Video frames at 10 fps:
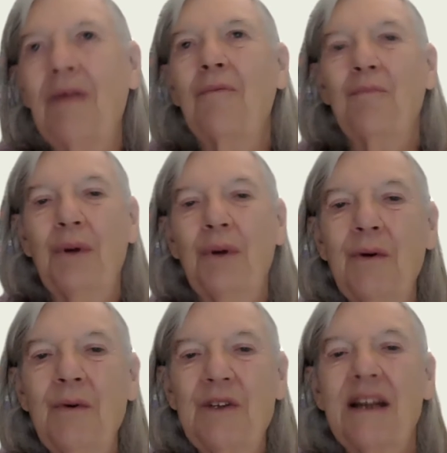
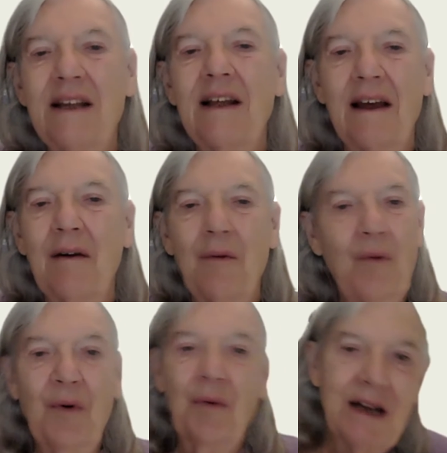balloons, and they
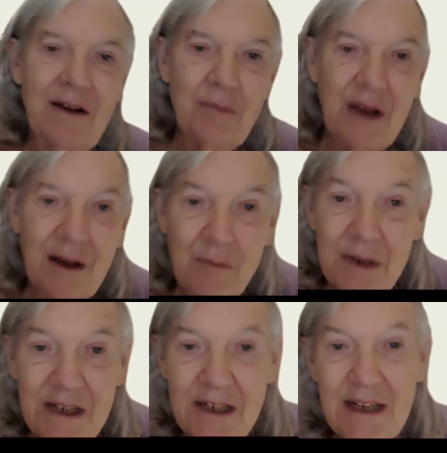how
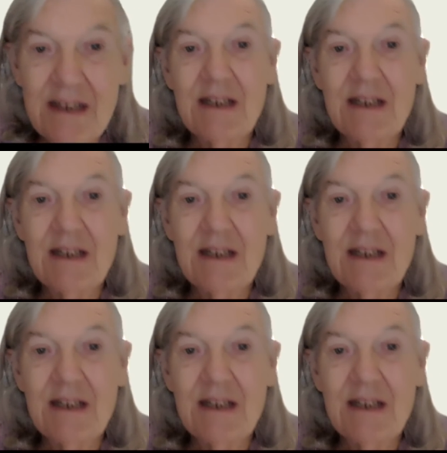many is it?